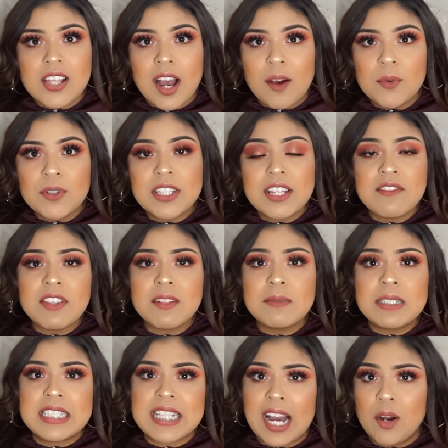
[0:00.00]
I will leave
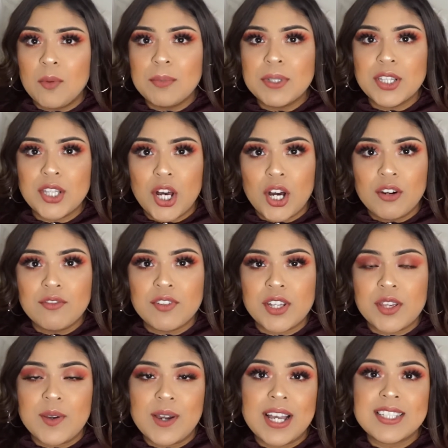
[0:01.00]
them down below for
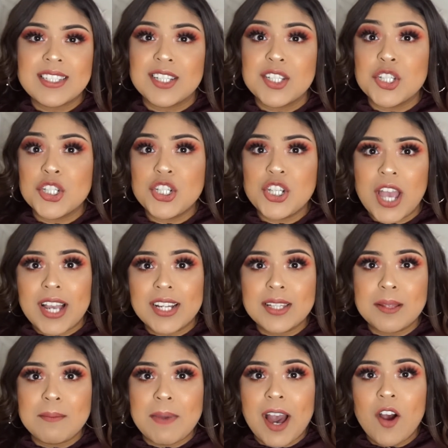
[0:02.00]
you guys can check
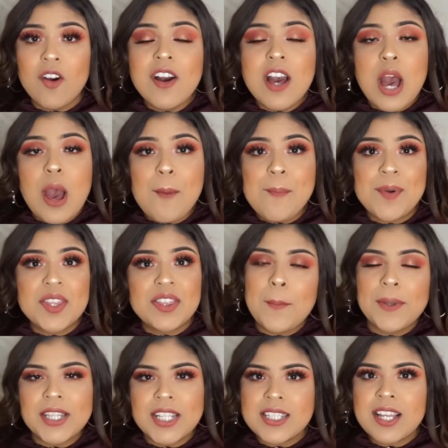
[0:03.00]
them out. But
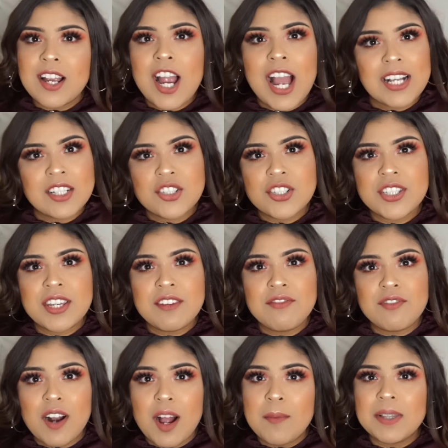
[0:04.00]
these are actually
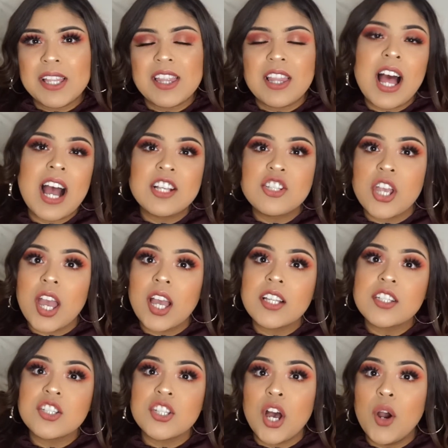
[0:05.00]
from
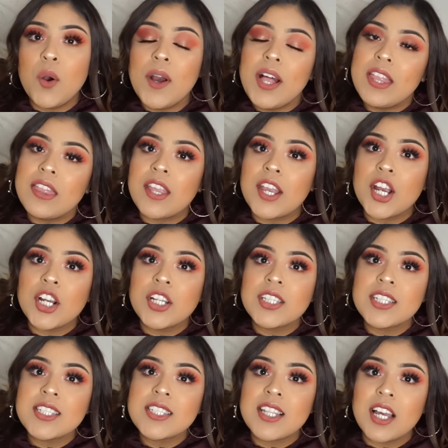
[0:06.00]
LashXO, and they are in
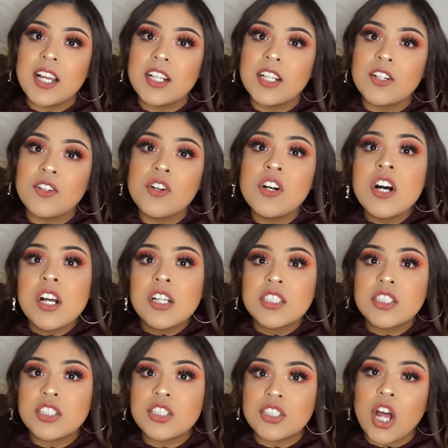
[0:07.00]
the style
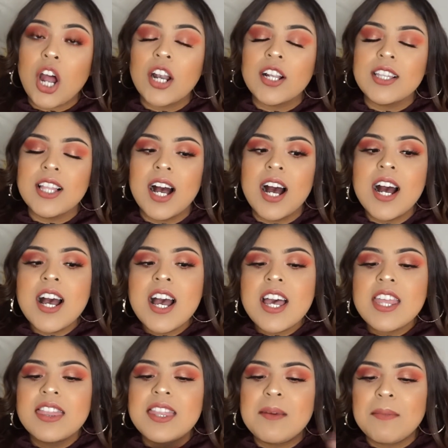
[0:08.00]
Starla.
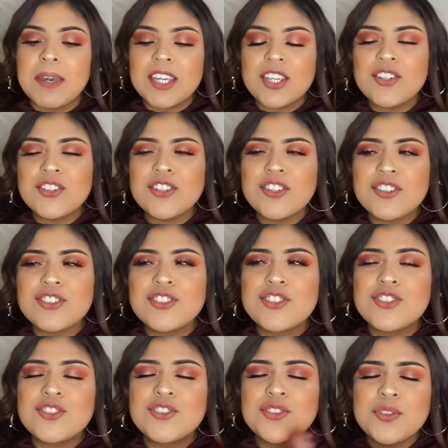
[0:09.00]
They make you look
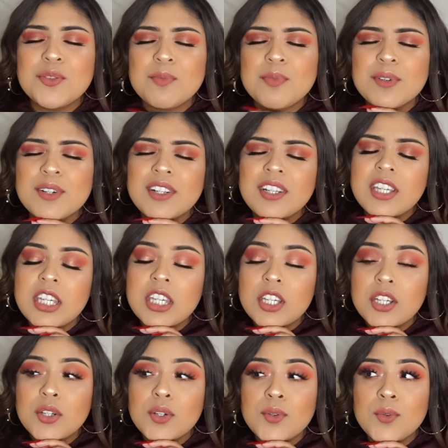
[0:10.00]
super
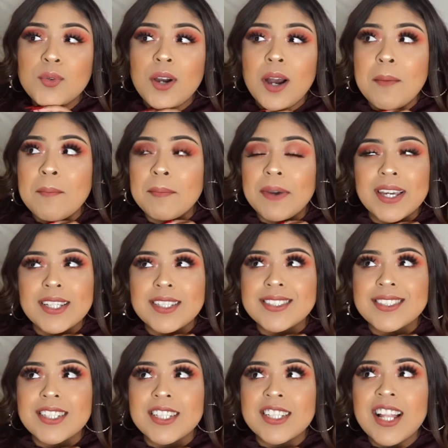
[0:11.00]
cute,
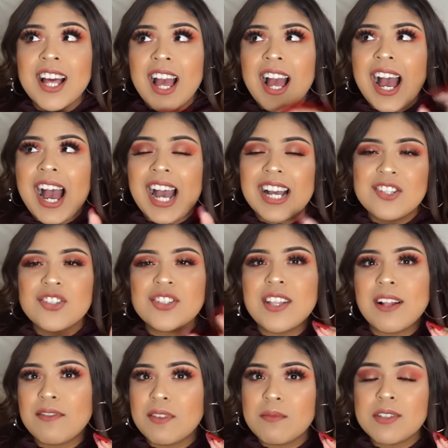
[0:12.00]
amazing. I just
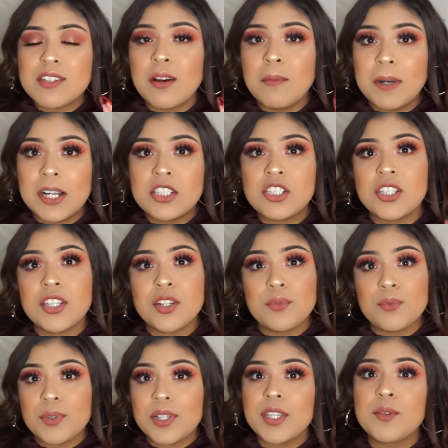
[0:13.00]
love them so much, and they're
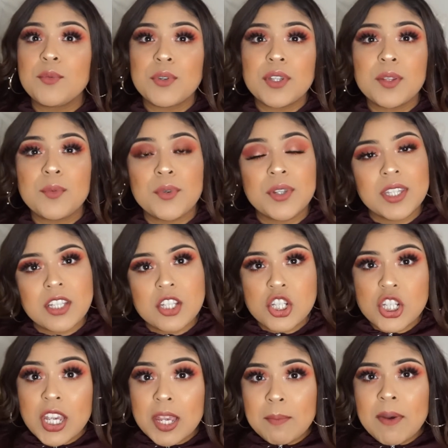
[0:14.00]
really
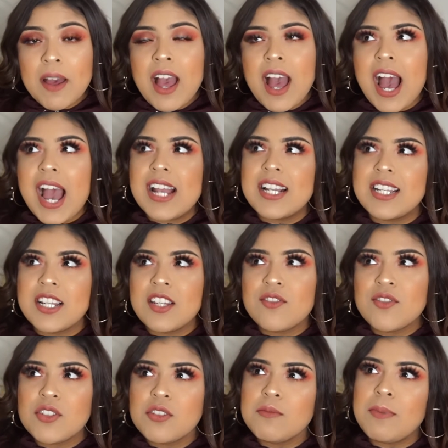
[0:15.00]
cheap. I did
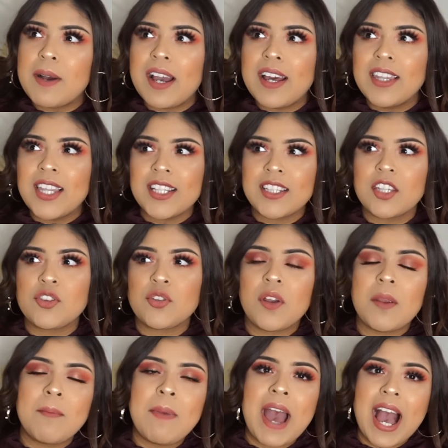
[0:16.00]
used to buy like the
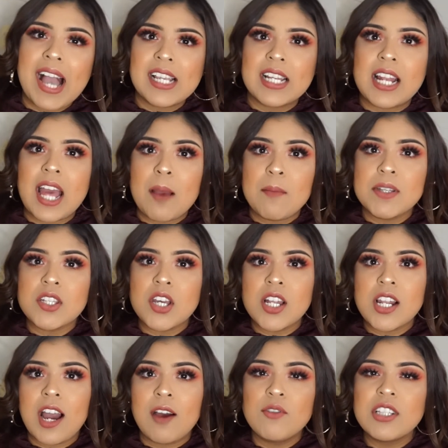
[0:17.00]
3-pack in
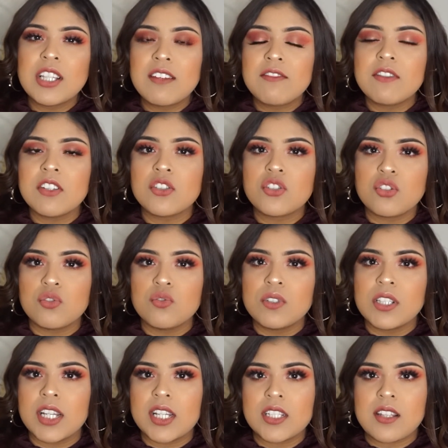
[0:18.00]
Amazon. I will leave the 2
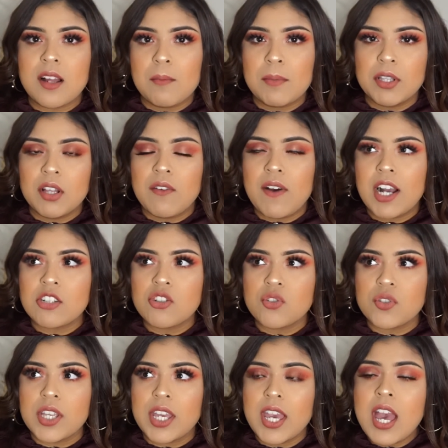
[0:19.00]
links down below
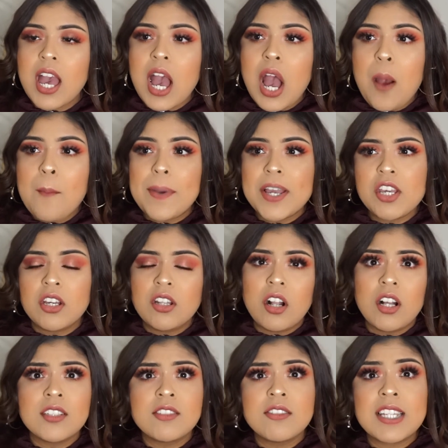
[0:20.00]
actually. But you could
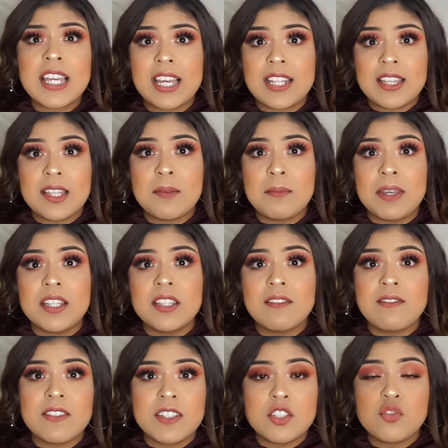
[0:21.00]
also get them
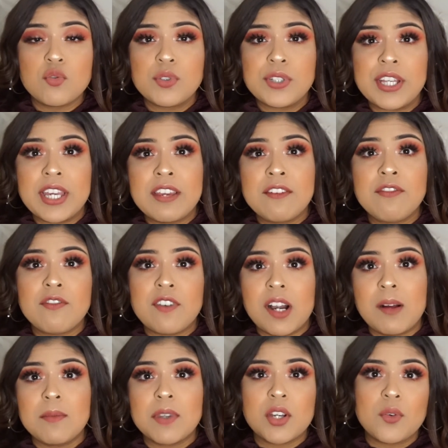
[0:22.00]
individually
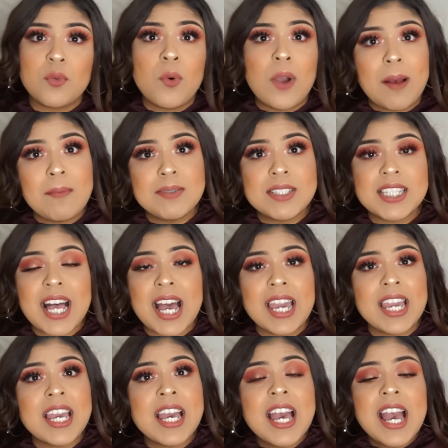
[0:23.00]
from their website.